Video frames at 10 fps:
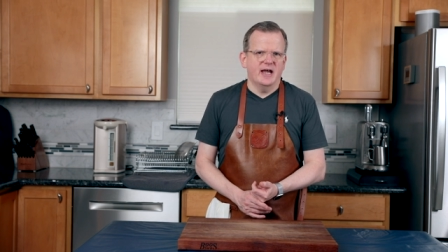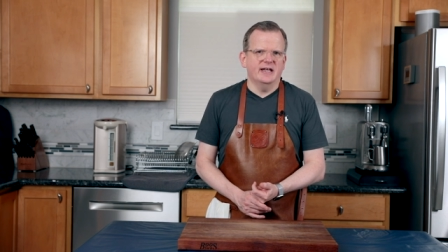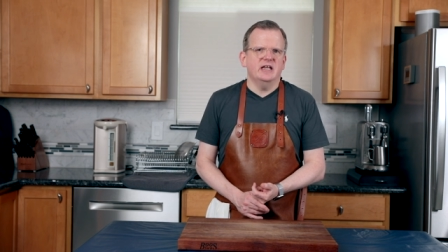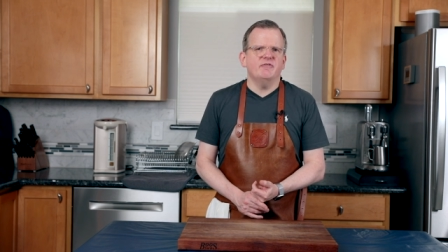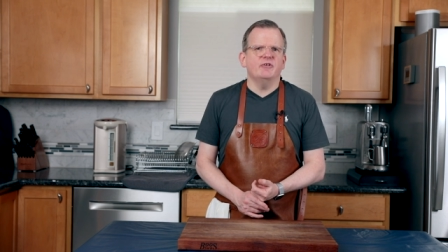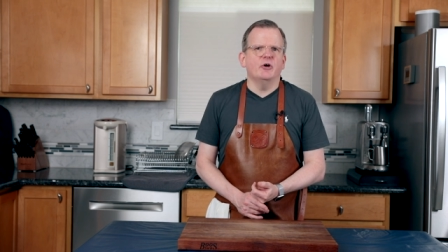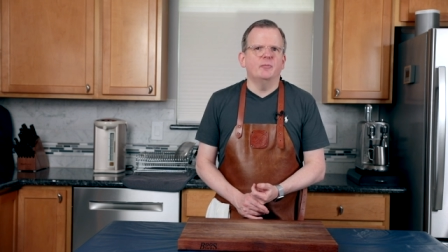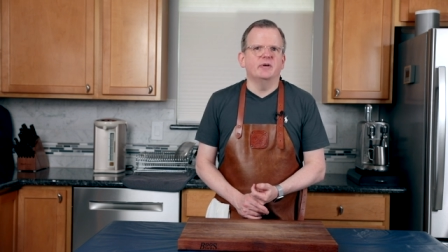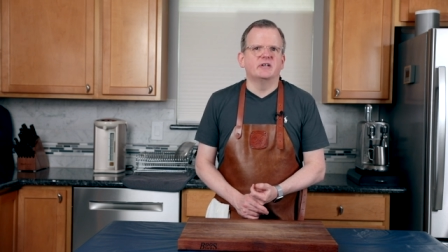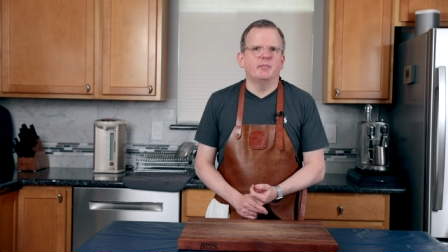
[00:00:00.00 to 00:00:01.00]
And even though
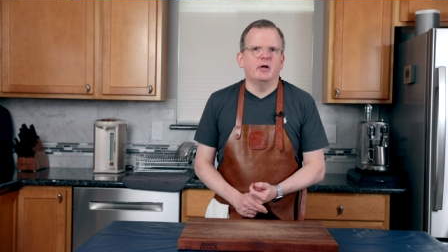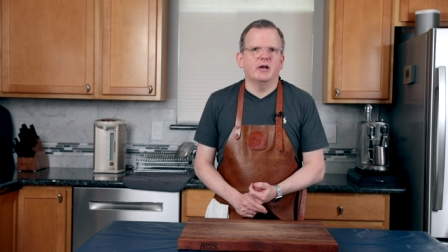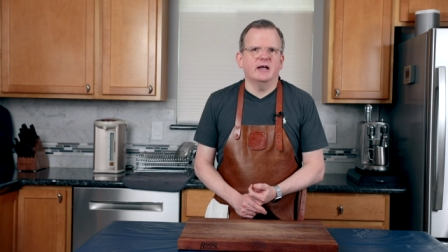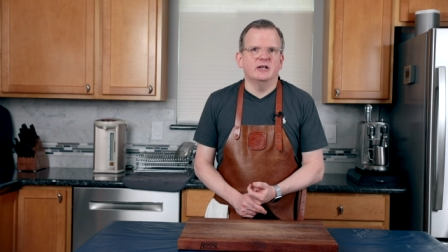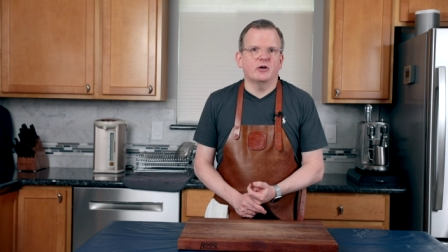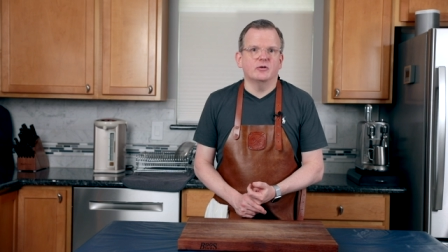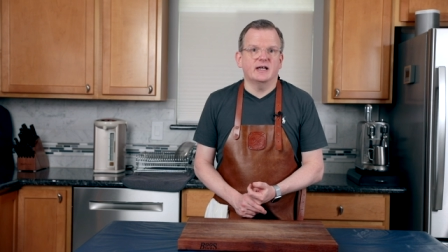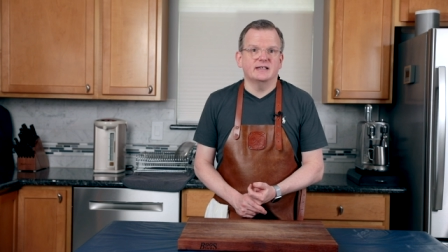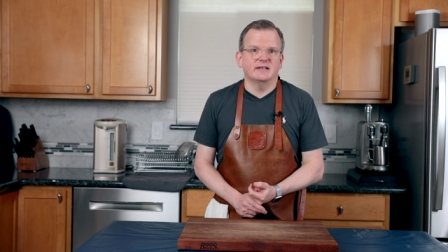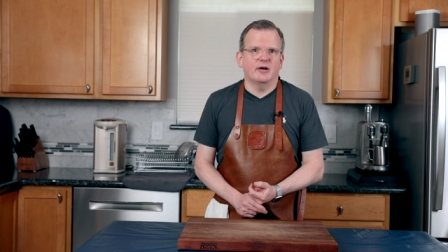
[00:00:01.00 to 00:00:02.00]
bitterballen and
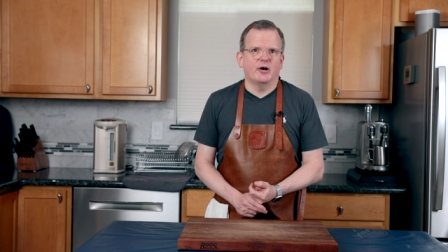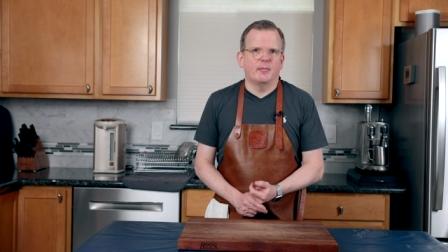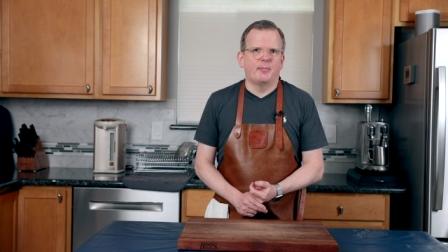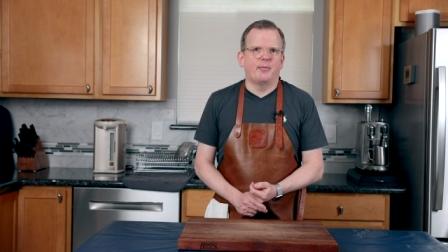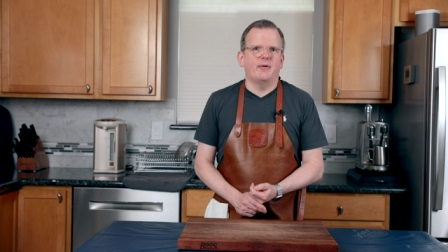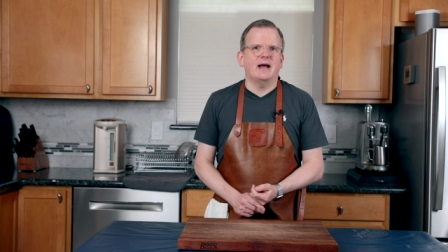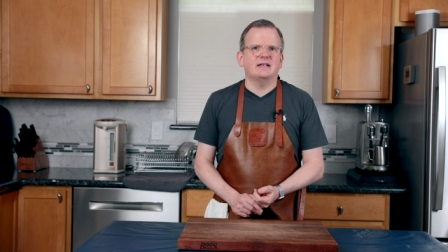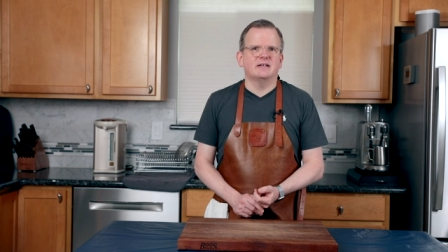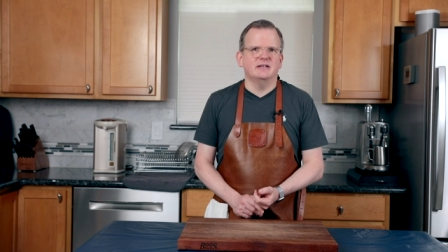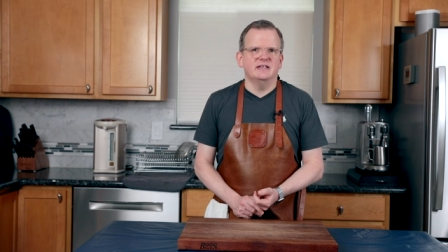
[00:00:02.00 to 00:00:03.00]
croquette are
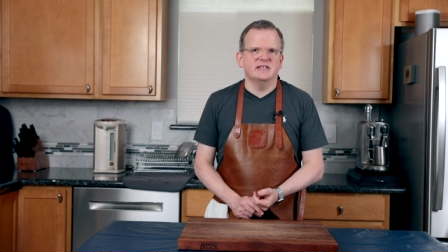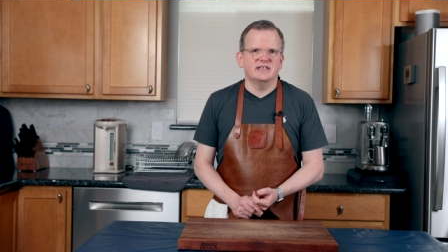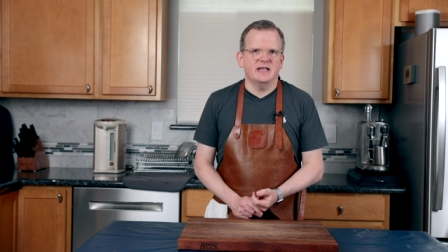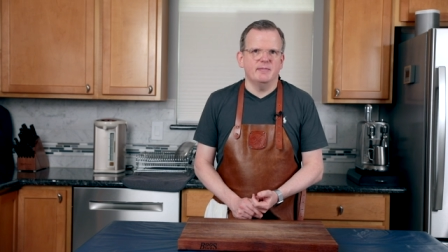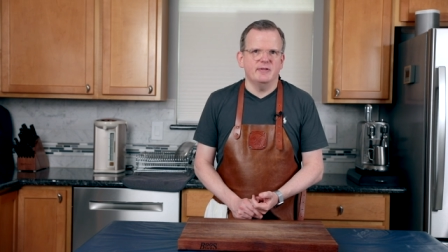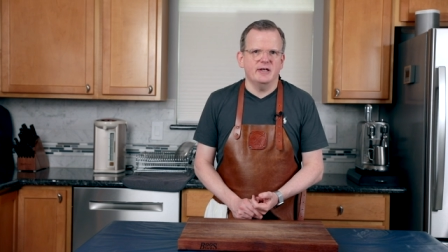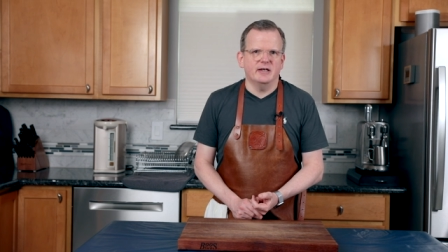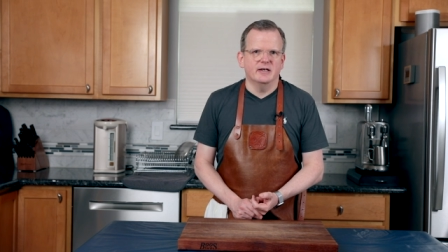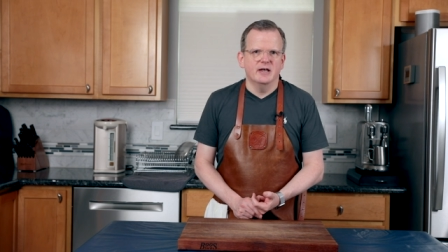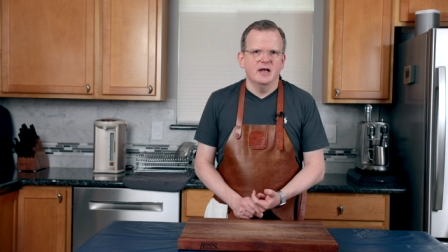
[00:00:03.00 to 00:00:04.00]
practically the same
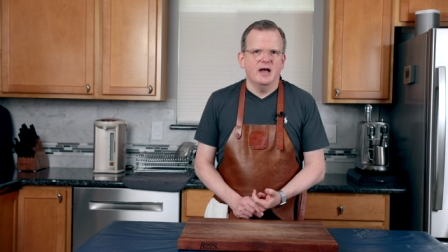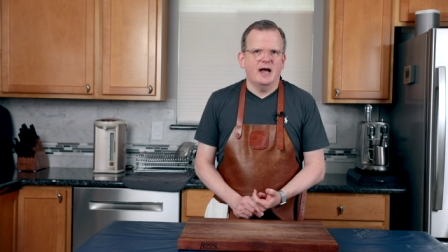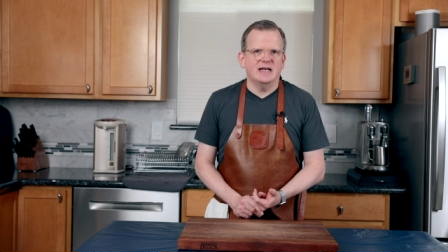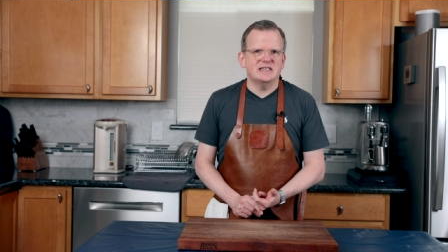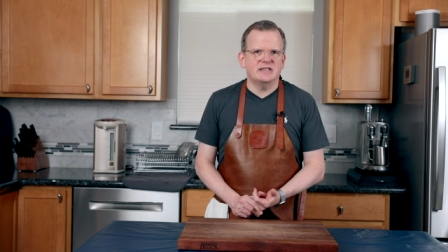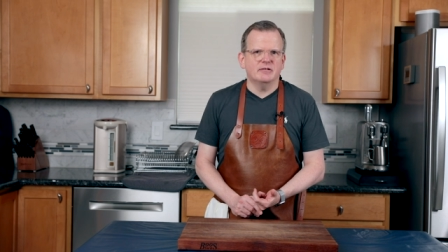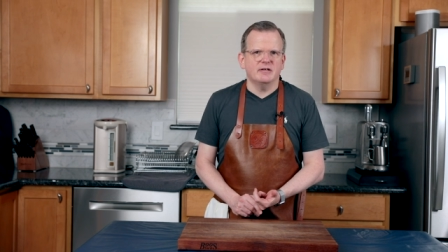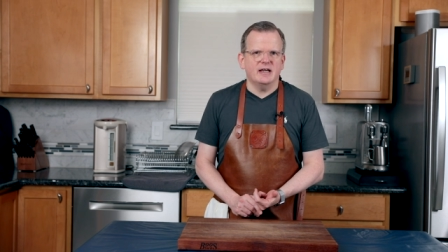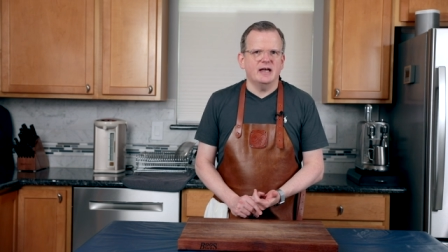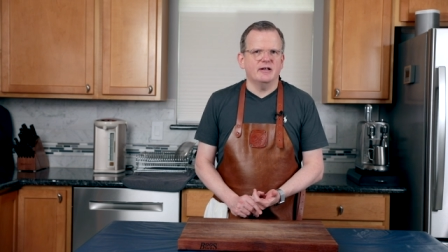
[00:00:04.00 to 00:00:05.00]
thing, I still
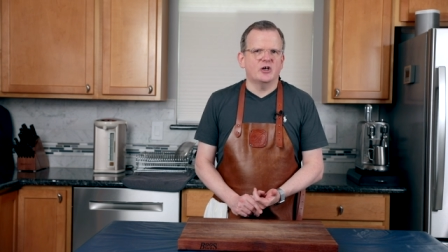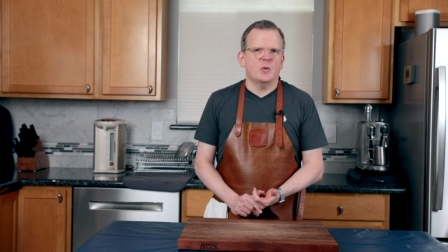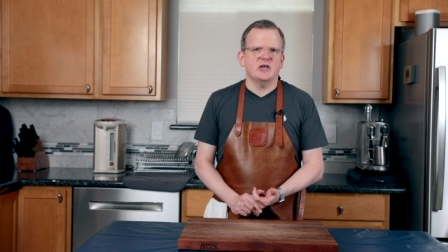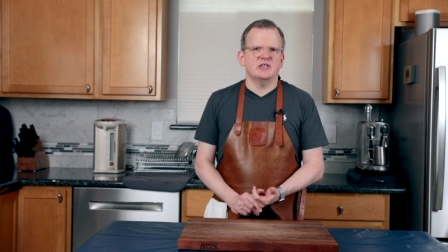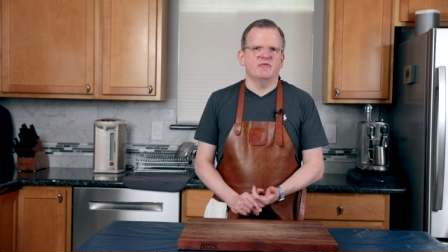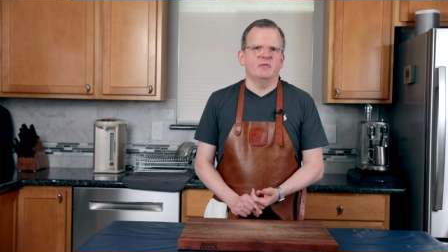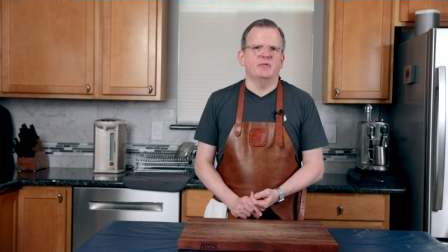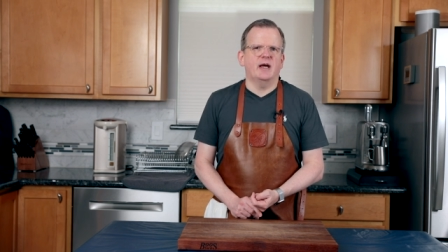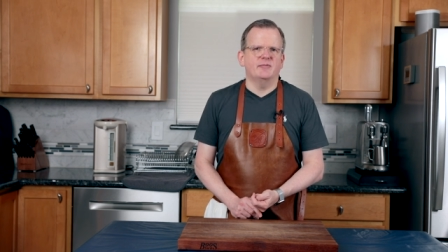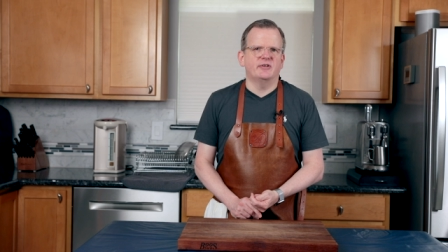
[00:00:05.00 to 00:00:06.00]
get a question from
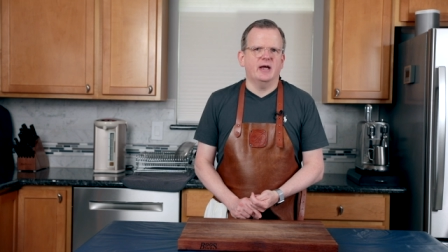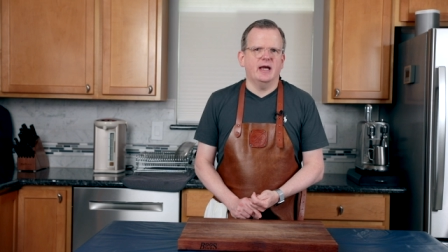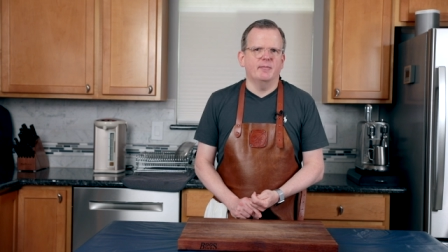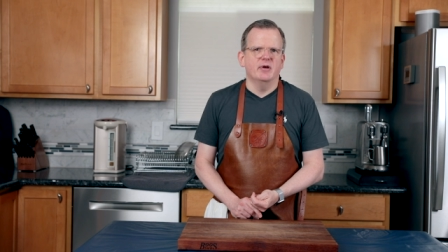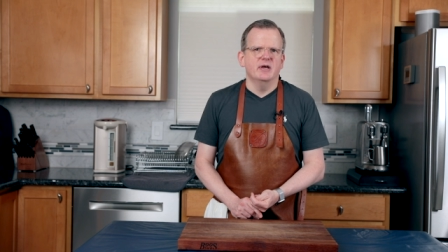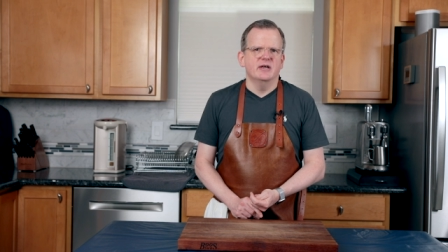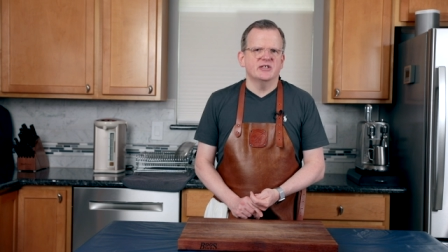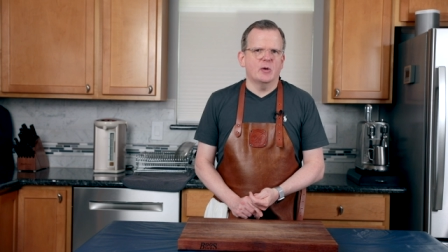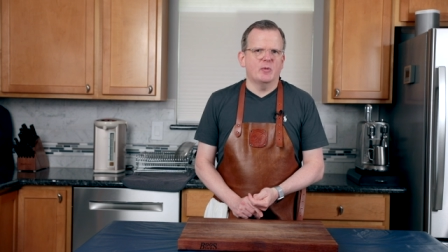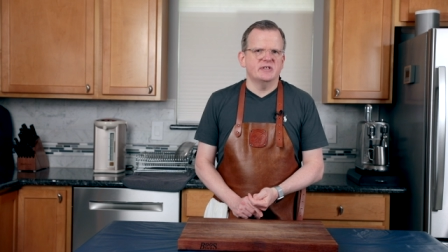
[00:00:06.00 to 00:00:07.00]
time to time,
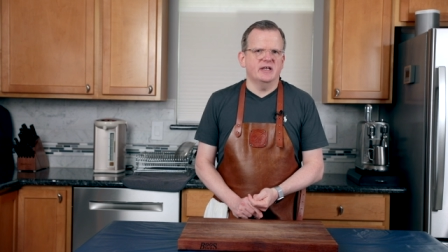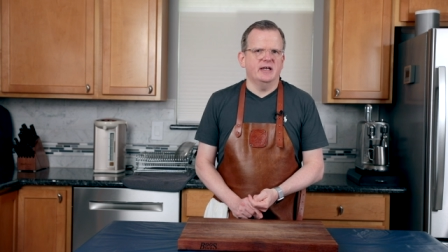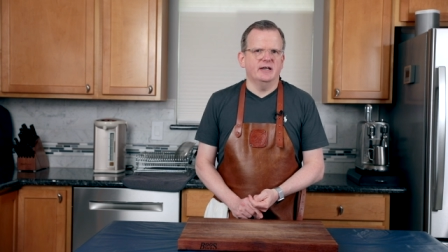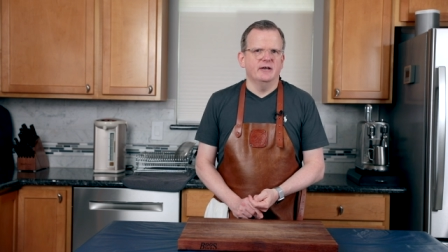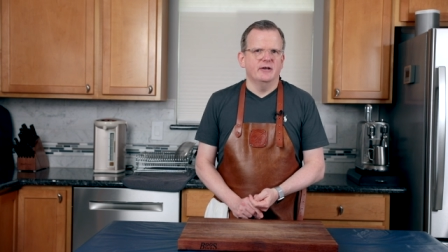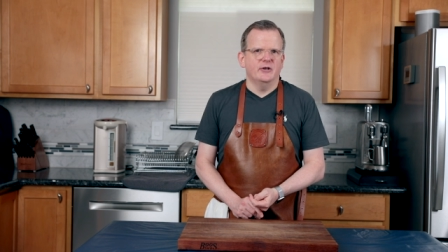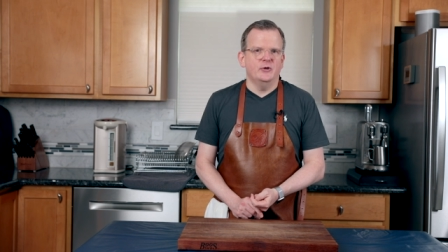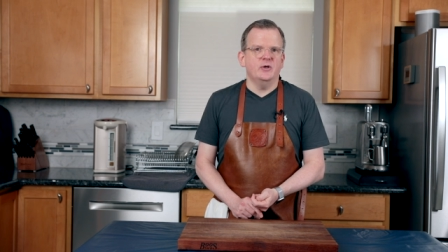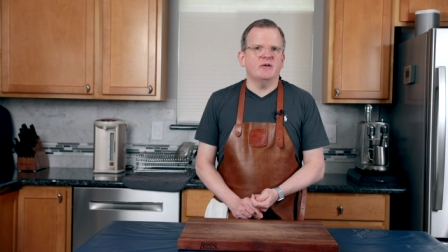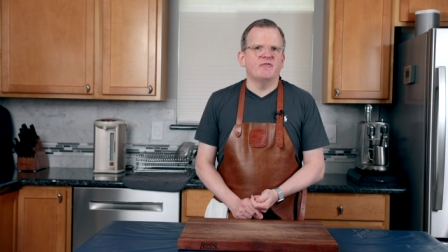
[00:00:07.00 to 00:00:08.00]
someone saying,
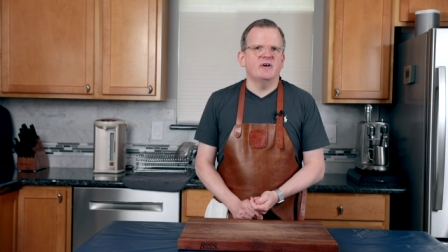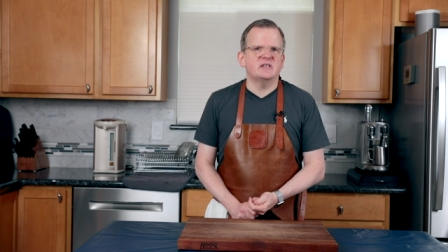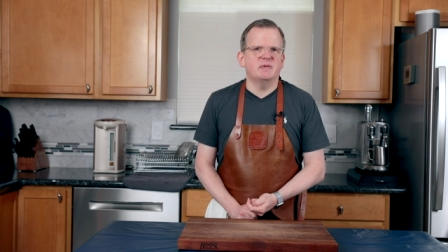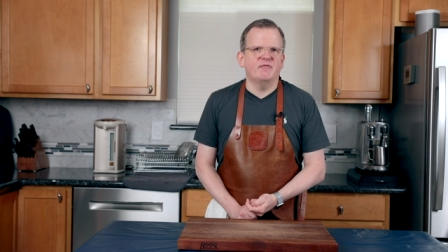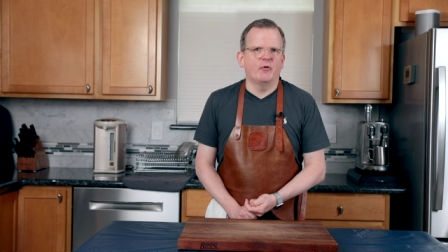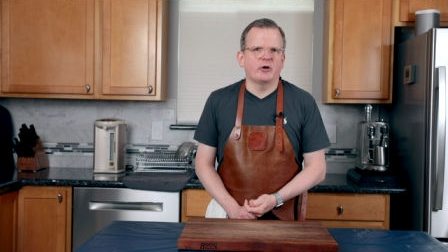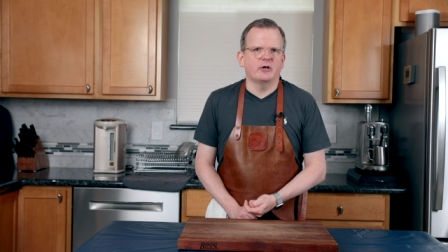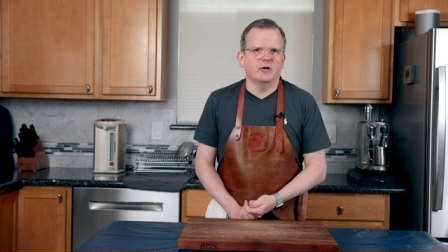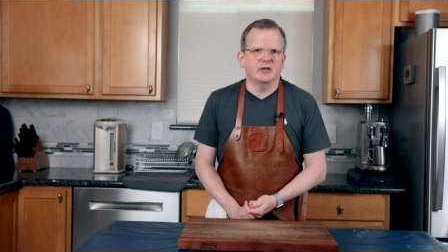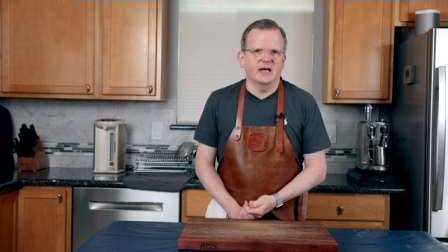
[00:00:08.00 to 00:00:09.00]
do you have a recipe for a
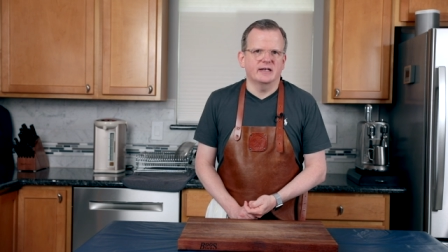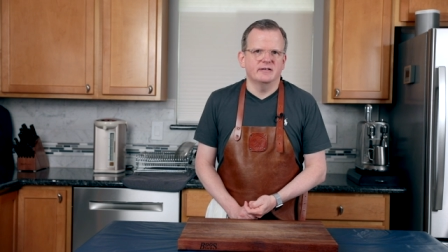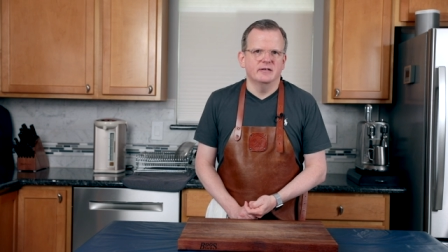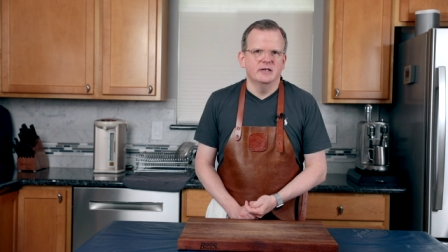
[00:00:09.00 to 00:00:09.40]
croquette?